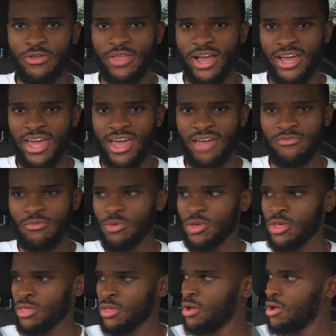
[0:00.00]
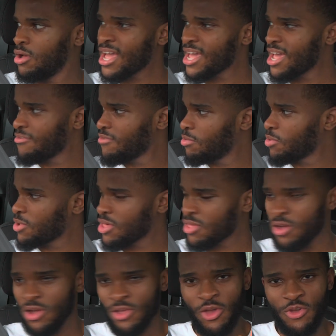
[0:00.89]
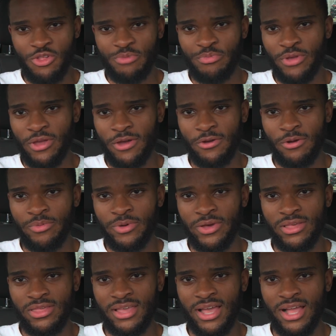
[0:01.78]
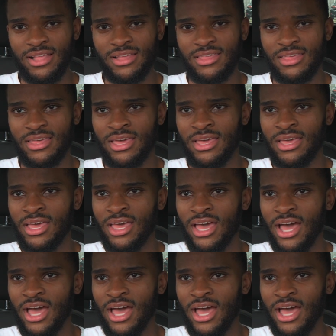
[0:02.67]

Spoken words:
And I get everybody's not an entrepreneurial personality,